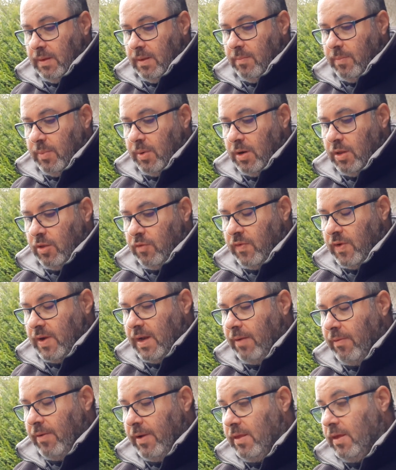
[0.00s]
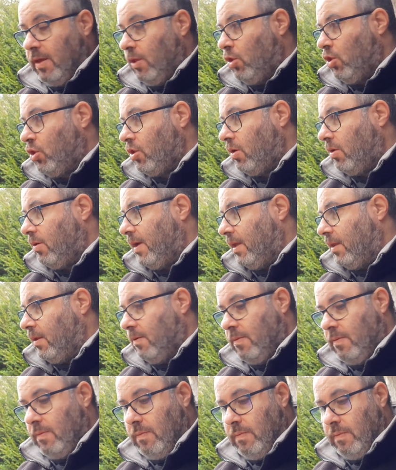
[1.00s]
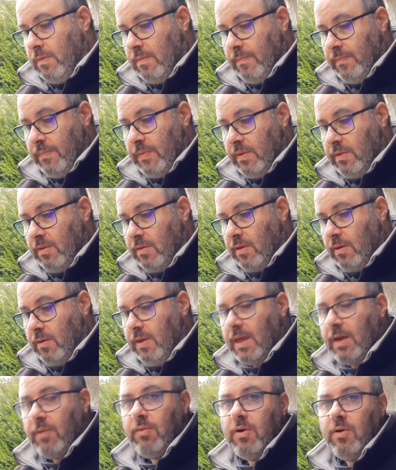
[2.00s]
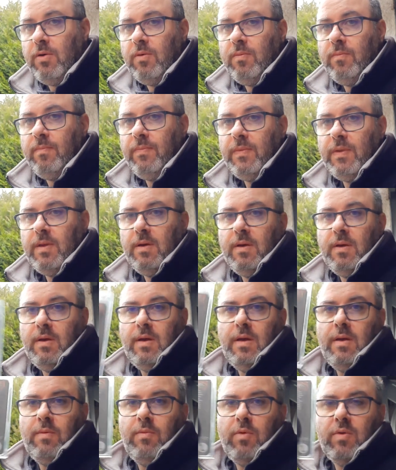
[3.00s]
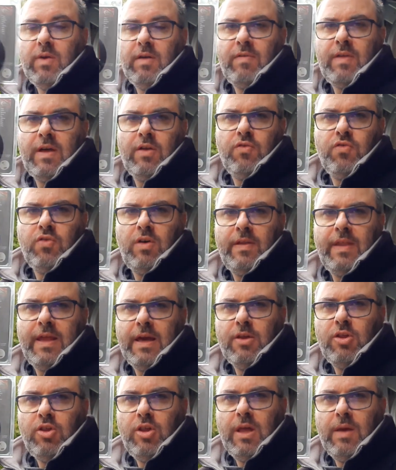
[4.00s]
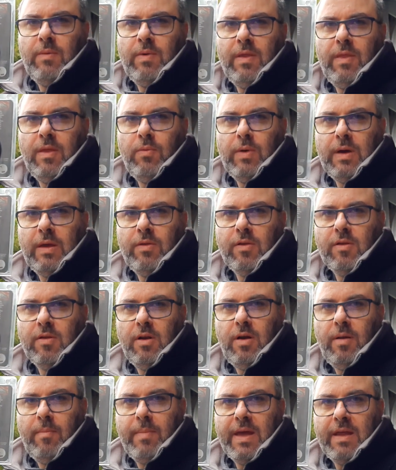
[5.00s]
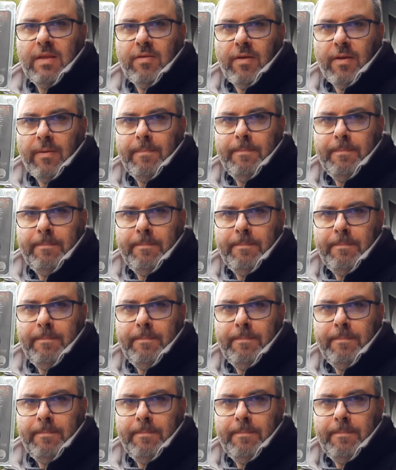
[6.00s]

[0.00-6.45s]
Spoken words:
Polish for clarity and shine. So yeah, we'll give that a try next year when the weather's a lot better.